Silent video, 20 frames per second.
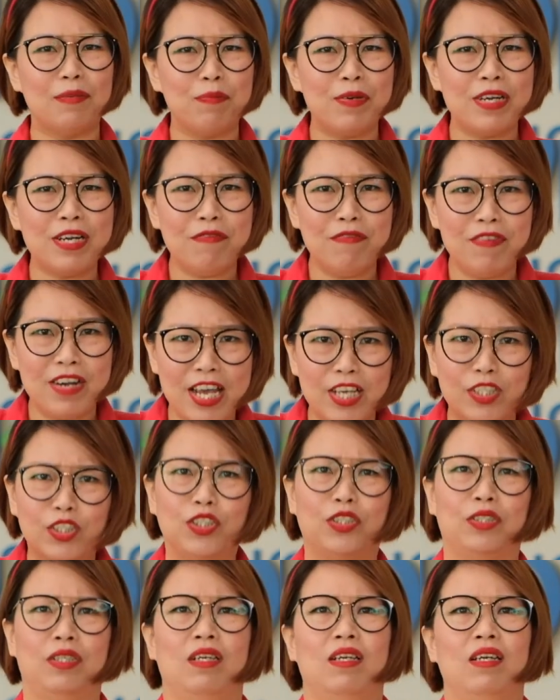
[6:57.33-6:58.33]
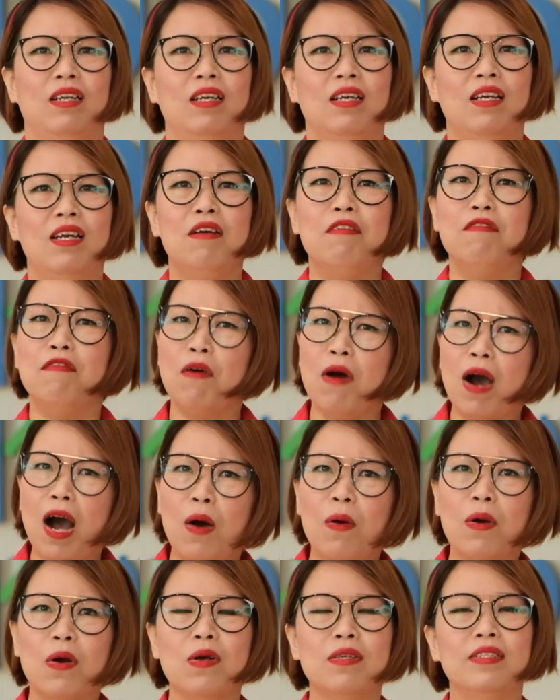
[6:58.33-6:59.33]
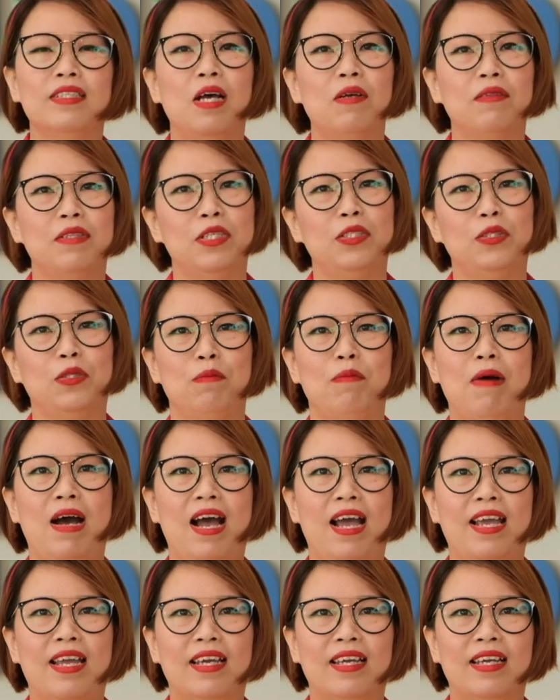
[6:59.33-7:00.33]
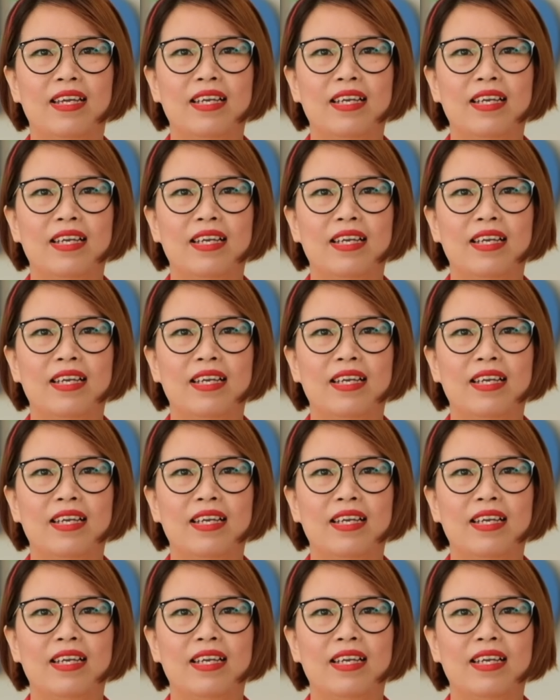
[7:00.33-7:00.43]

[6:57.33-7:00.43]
privilege for our consultants to buy.